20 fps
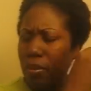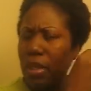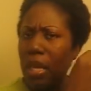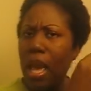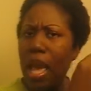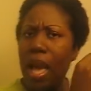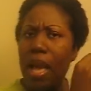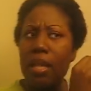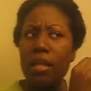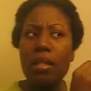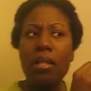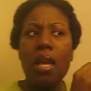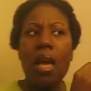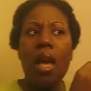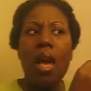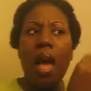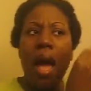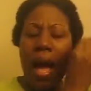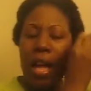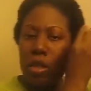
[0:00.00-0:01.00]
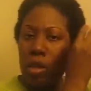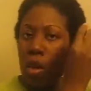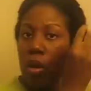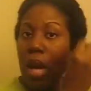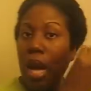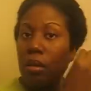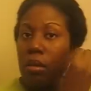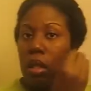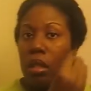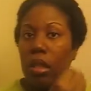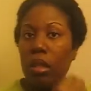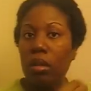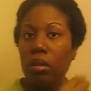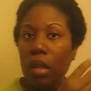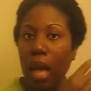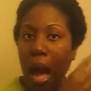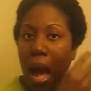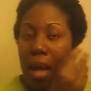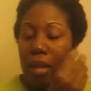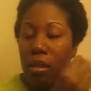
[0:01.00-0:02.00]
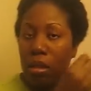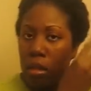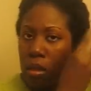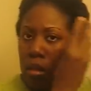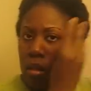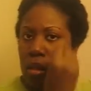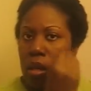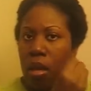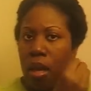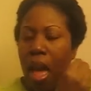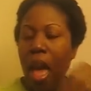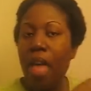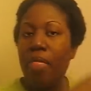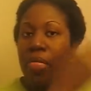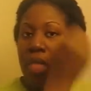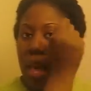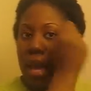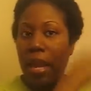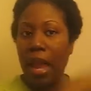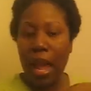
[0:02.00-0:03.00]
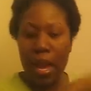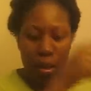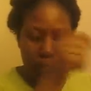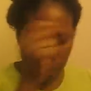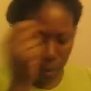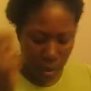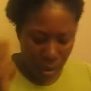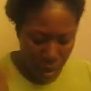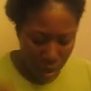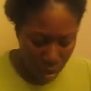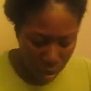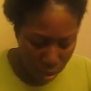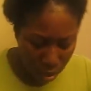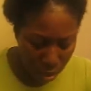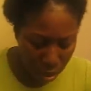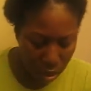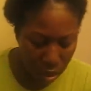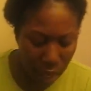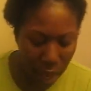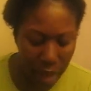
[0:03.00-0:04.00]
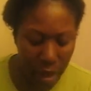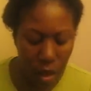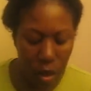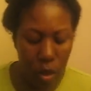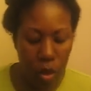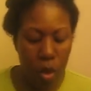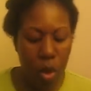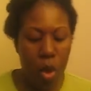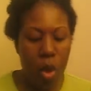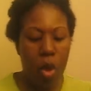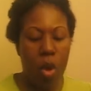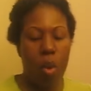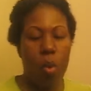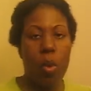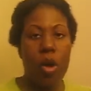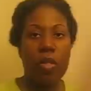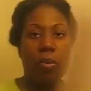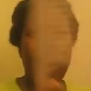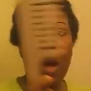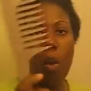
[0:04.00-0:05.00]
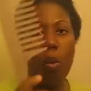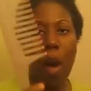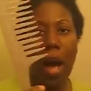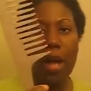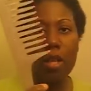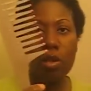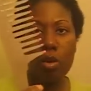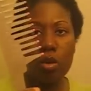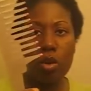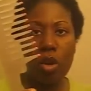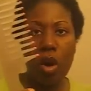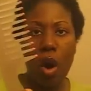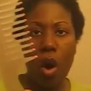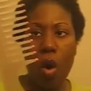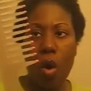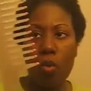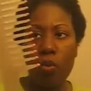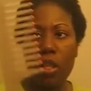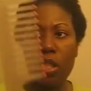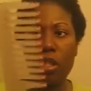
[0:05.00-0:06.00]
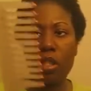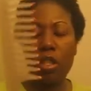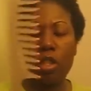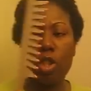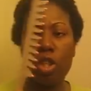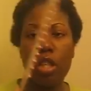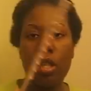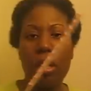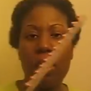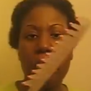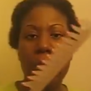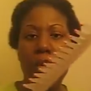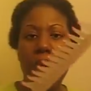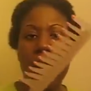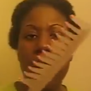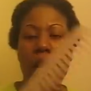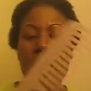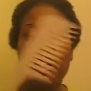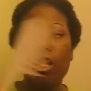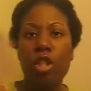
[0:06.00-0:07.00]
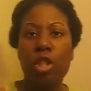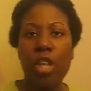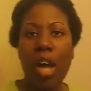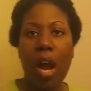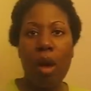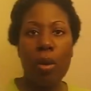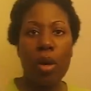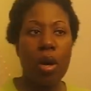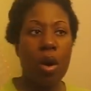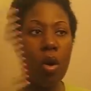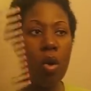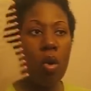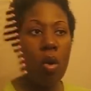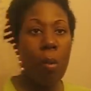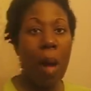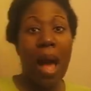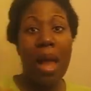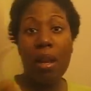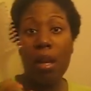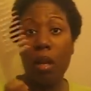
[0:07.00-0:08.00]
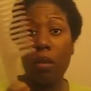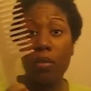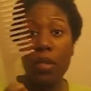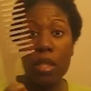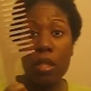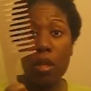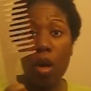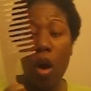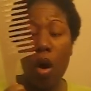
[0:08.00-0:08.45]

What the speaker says: and I took out the little knots, and then I proceeded to detangle with my wide tooth comb. This is a Jalibra shower comb. I love this